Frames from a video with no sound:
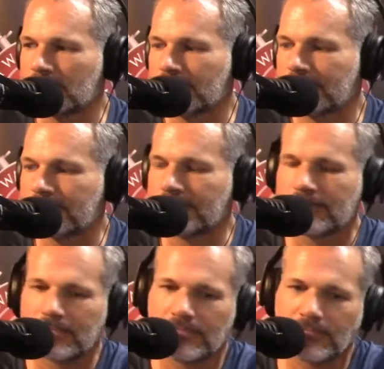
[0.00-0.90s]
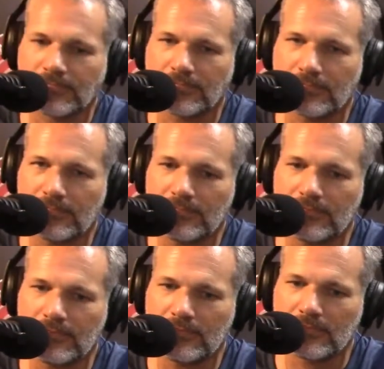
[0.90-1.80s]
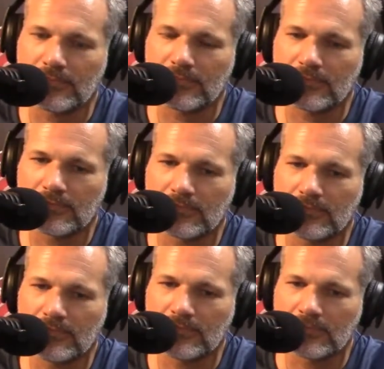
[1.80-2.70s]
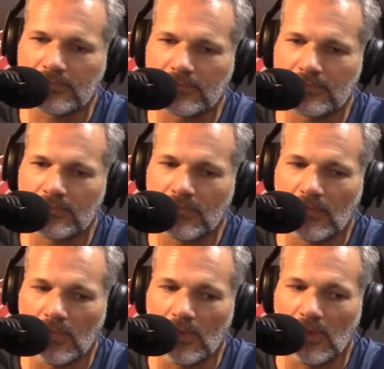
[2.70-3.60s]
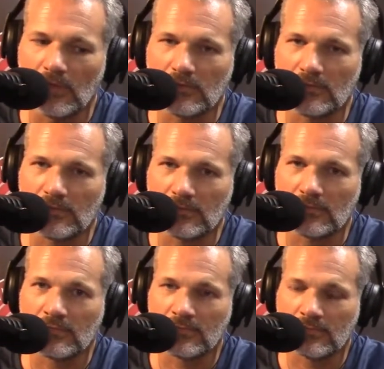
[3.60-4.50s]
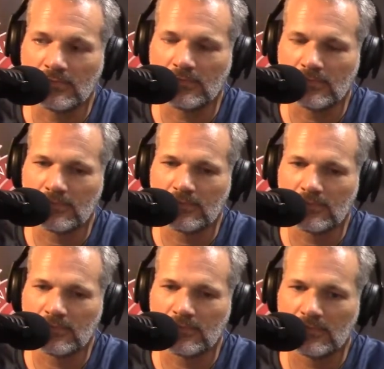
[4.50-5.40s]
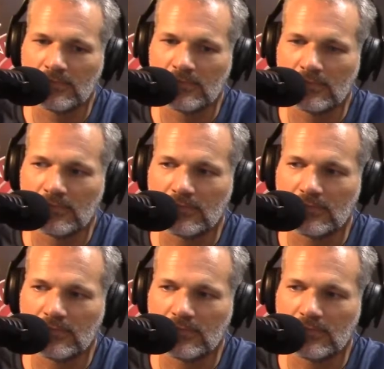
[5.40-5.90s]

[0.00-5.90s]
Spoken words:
(silent)